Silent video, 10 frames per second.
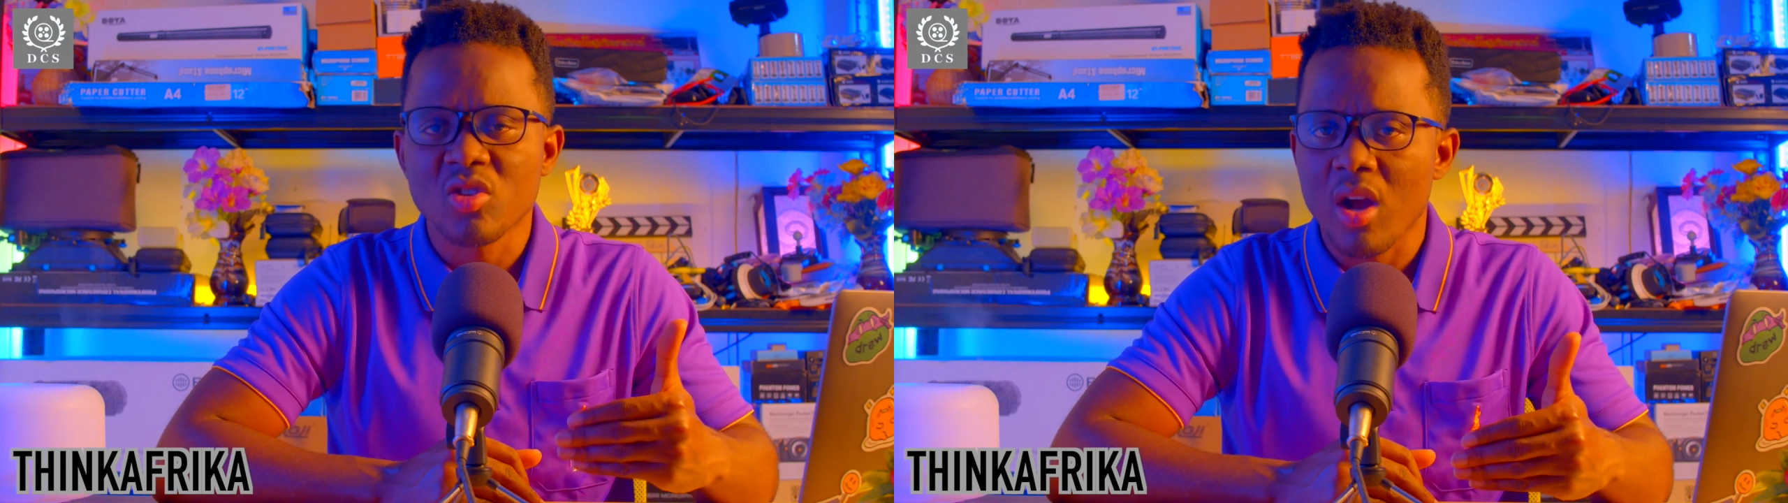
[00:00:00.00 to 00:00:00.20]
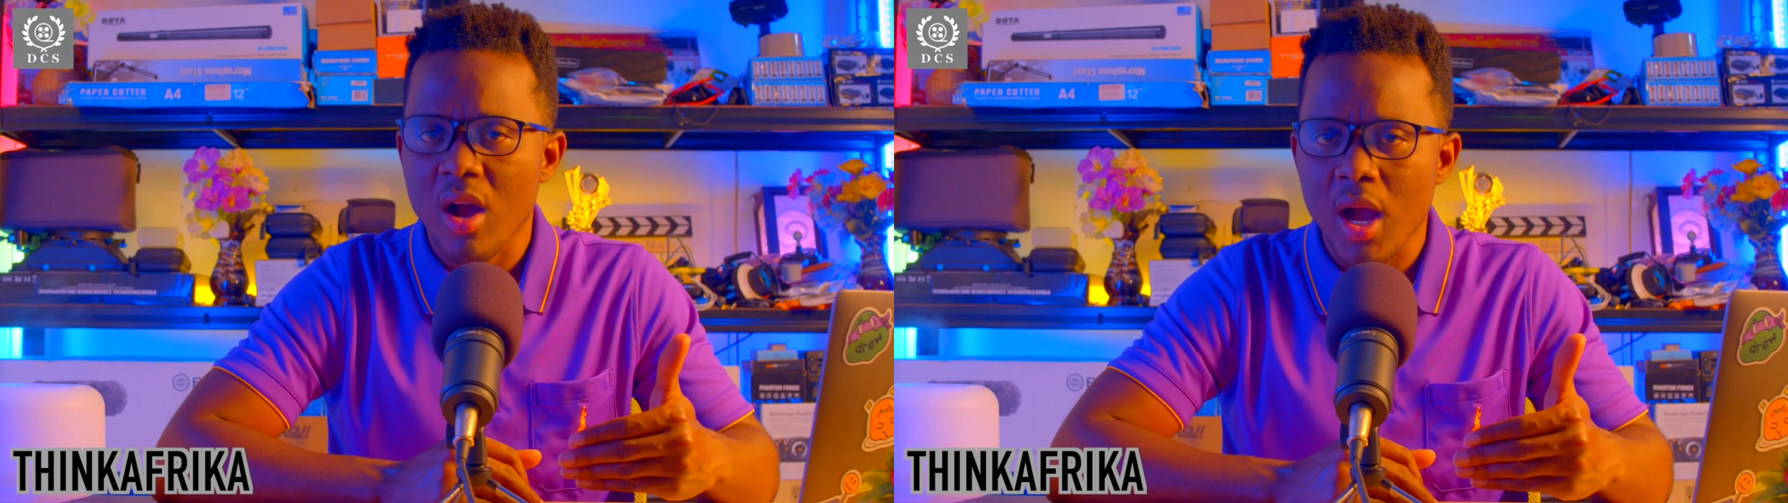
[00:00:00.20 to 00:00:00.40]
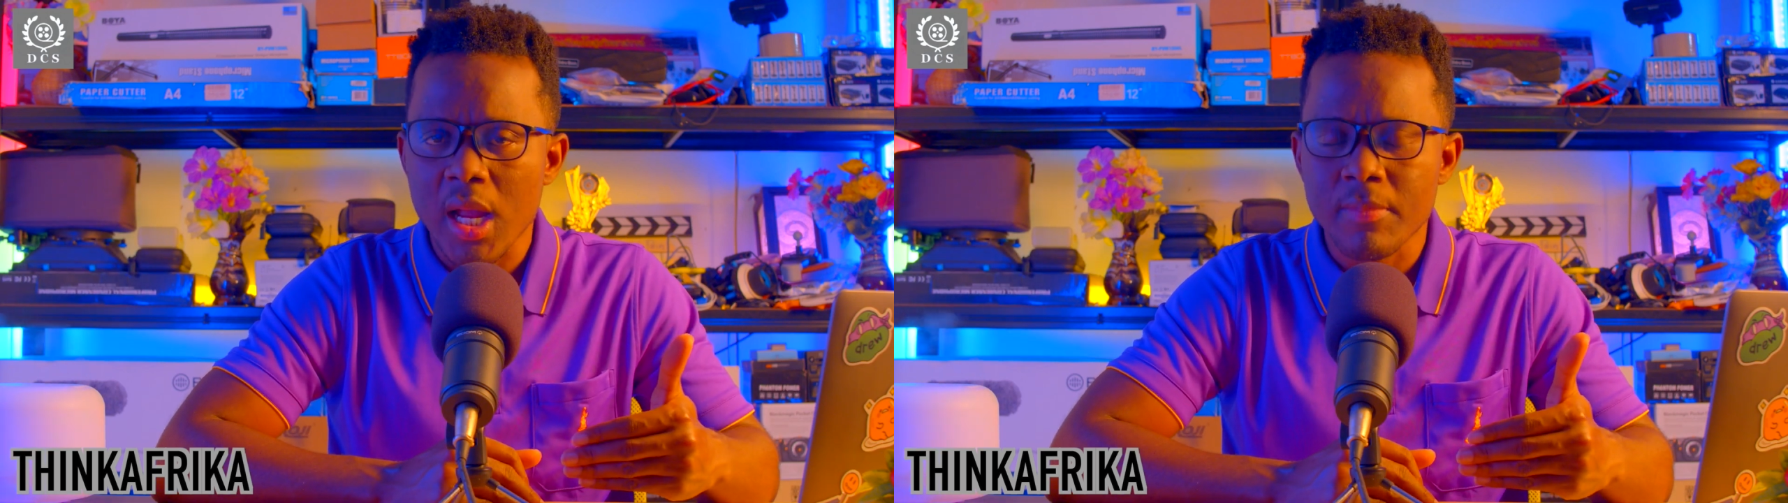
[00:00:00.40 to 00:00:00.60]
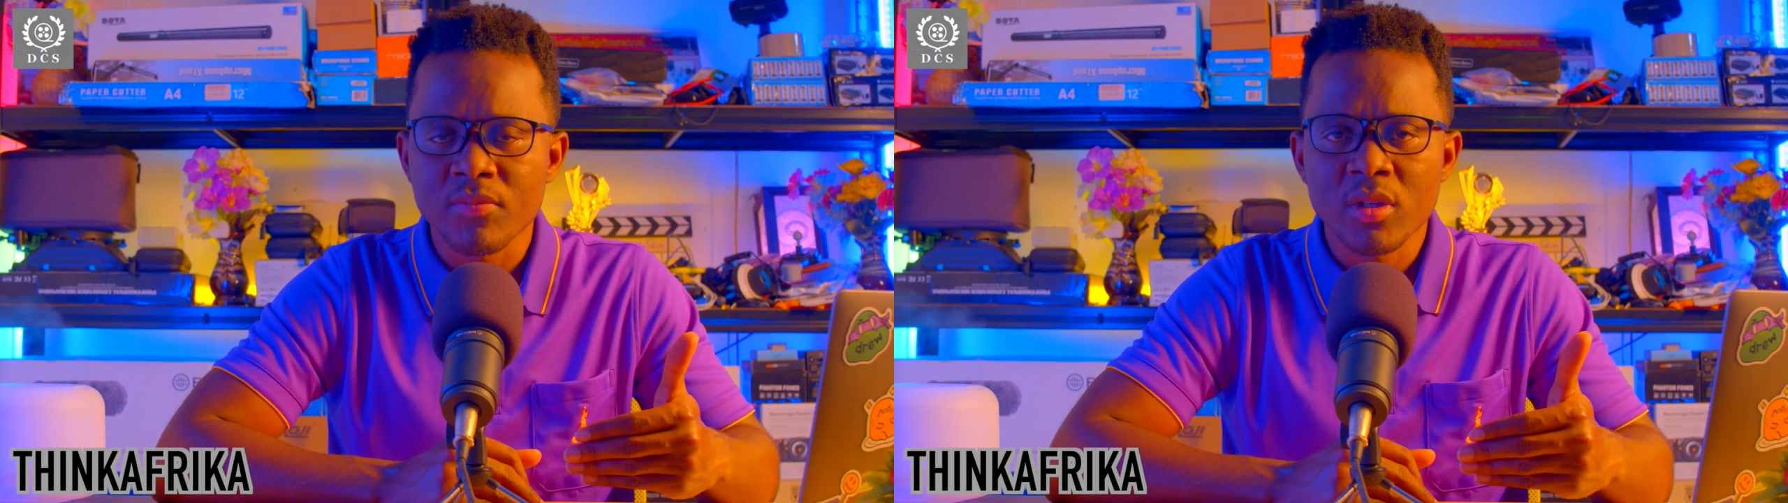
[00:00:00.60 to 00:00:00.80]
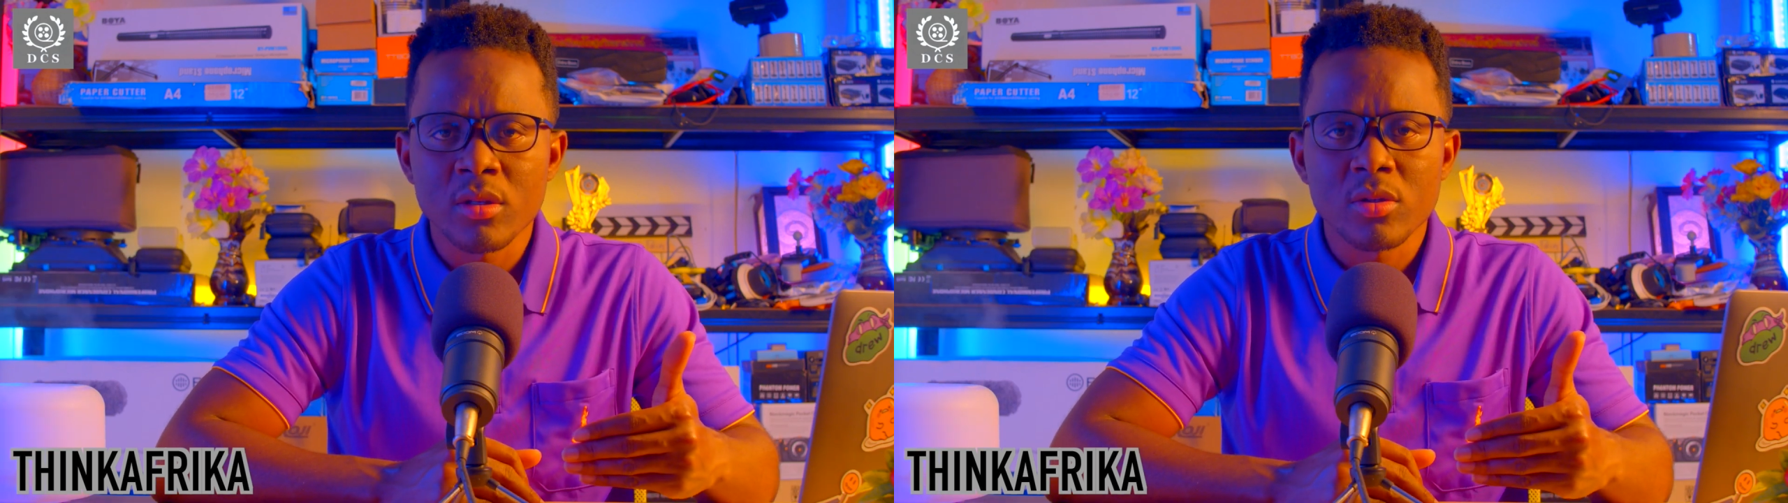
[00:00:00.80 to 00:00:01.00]

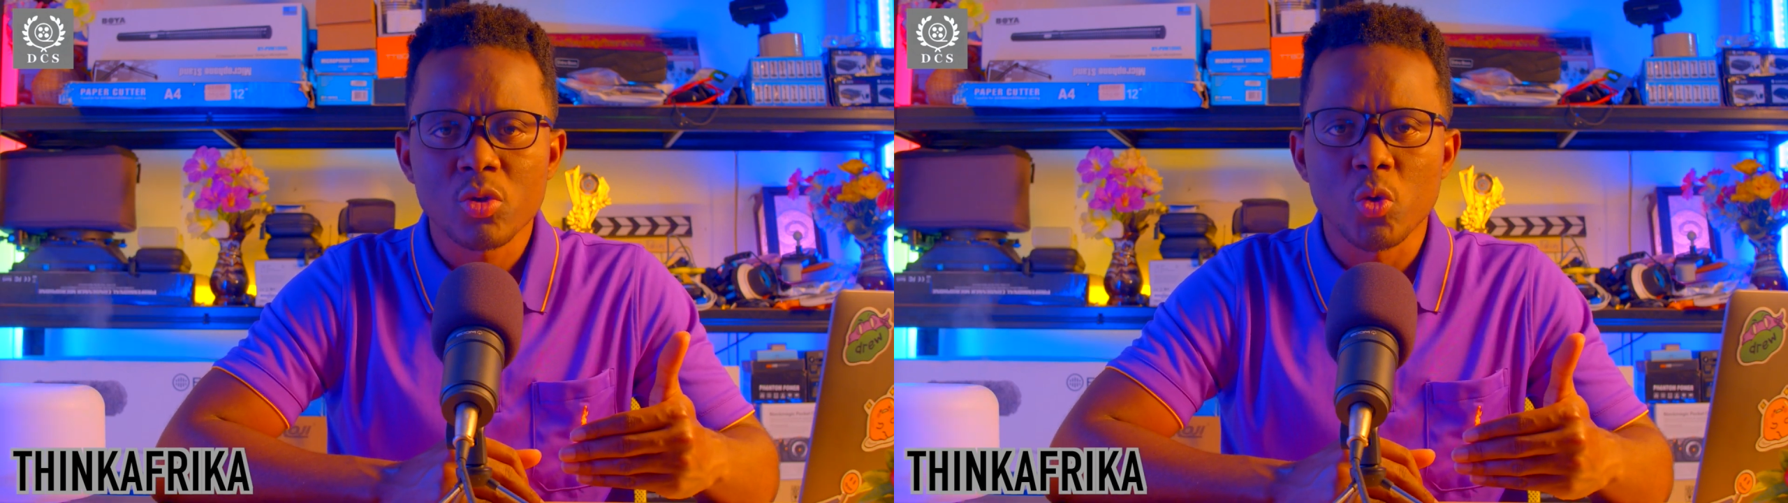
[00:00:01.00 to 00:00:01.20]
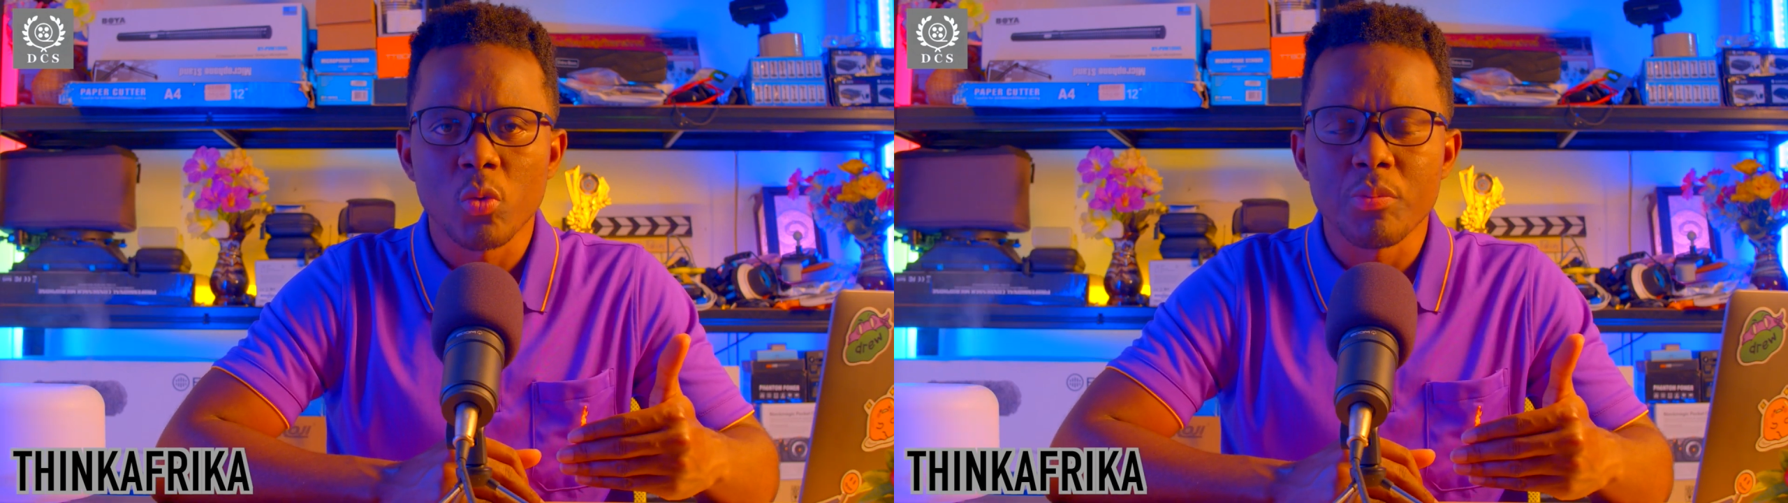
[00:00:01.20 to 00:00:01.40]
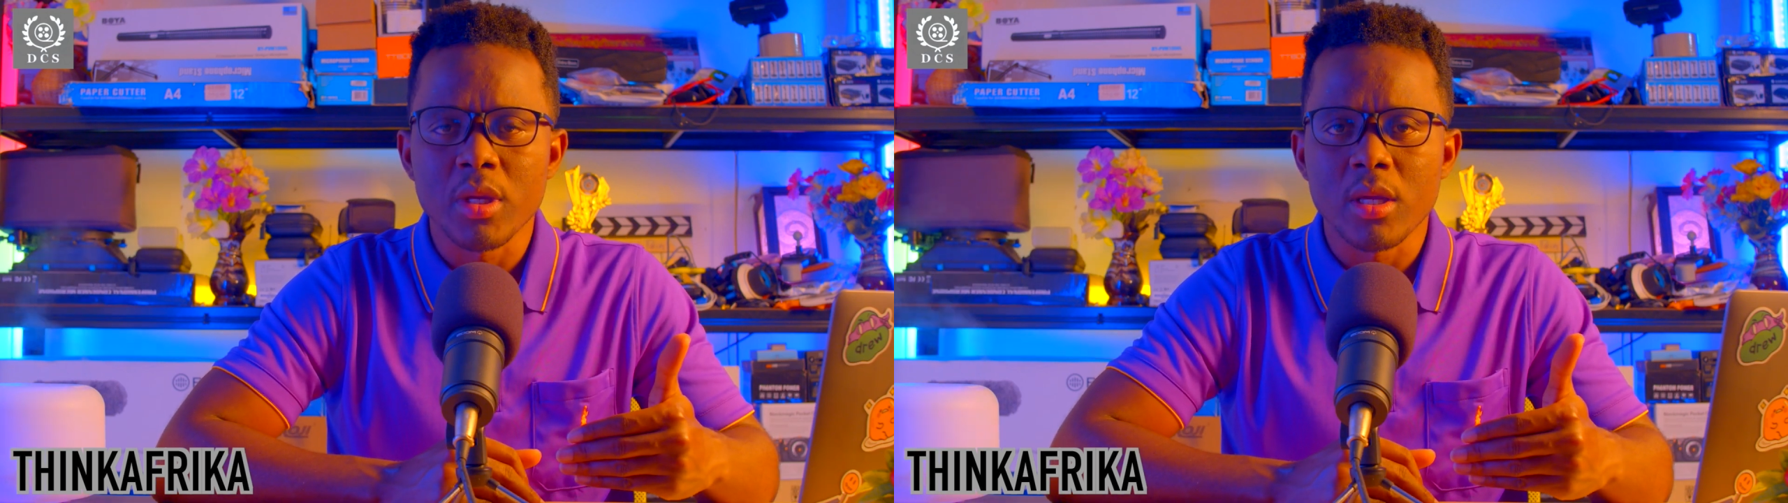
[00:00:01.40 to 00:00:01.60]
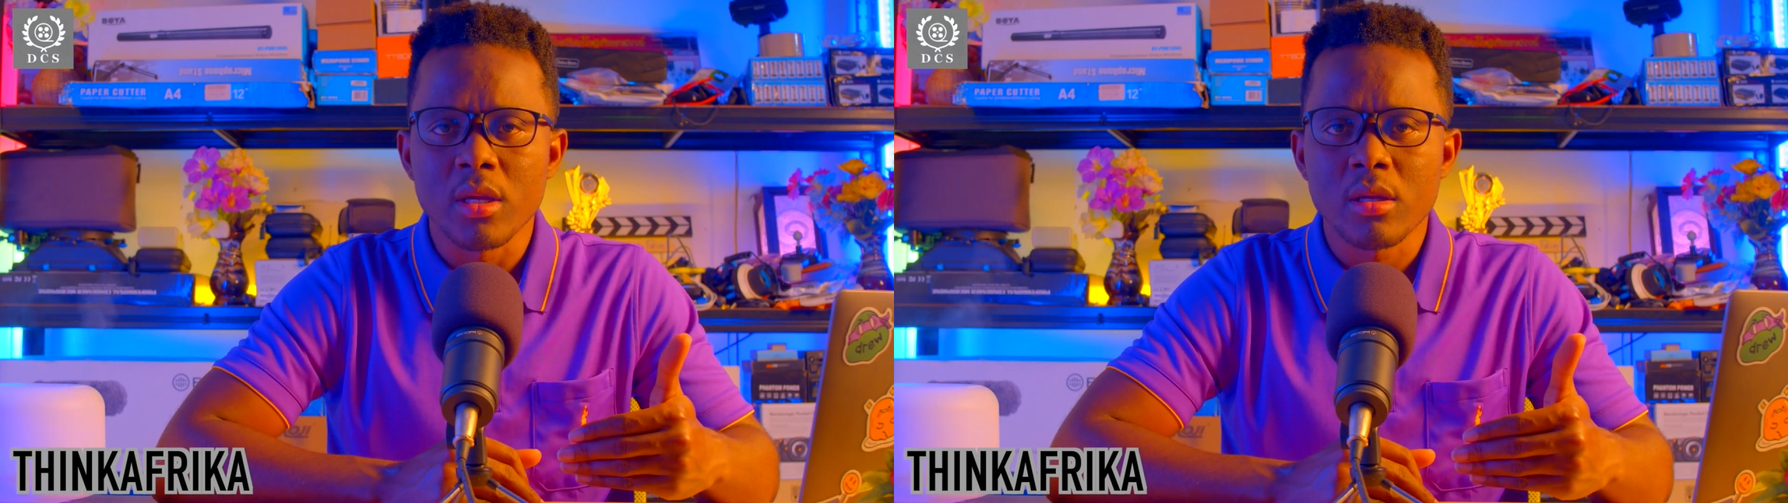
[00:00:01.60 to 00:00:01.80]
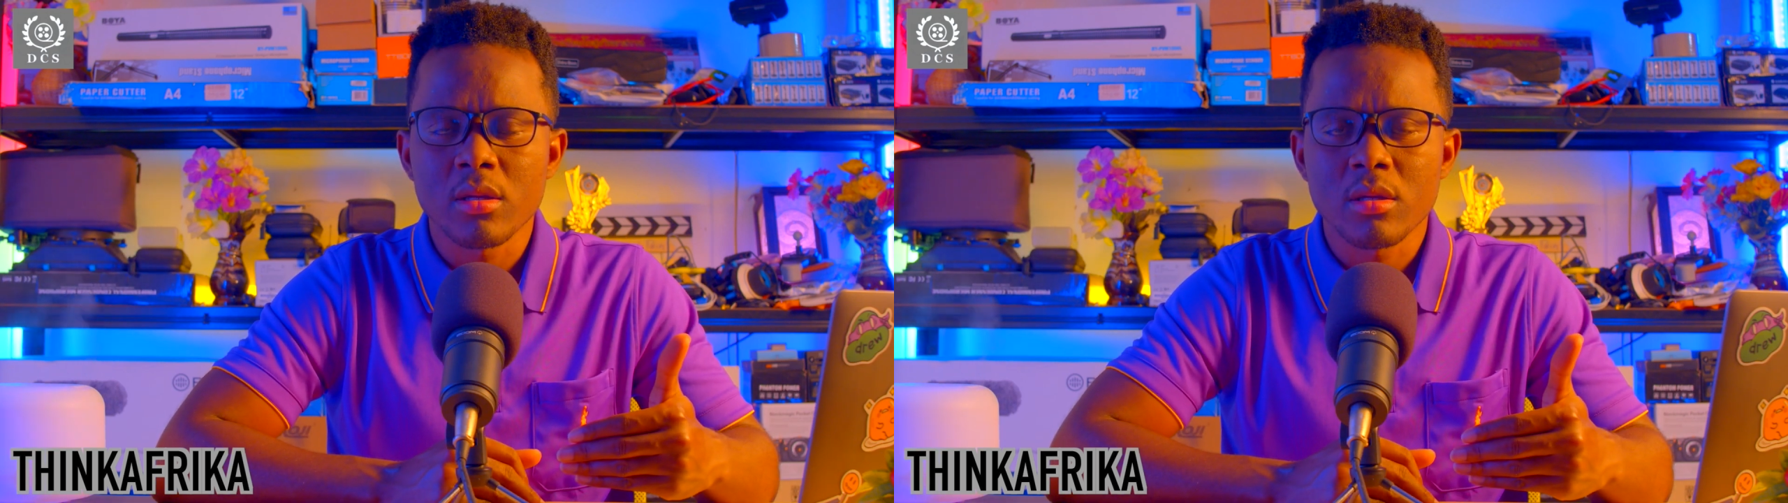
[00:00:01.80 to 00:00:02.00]
time to
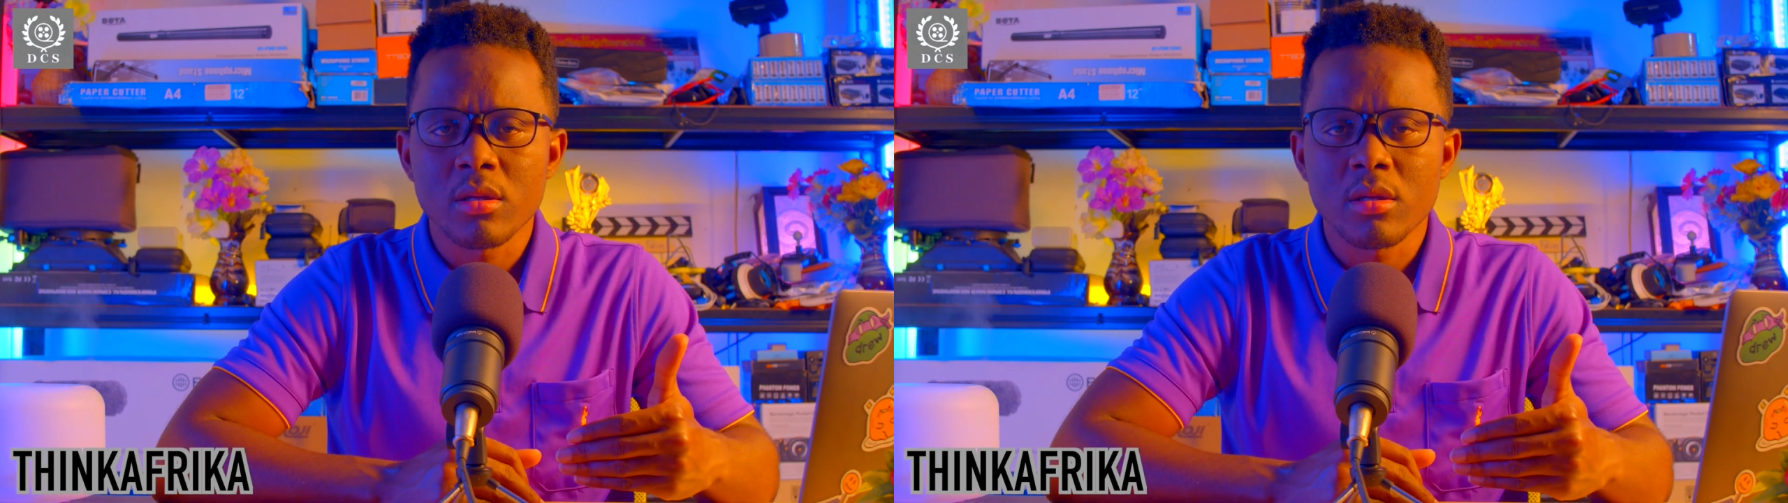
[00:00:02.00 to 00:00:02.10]
be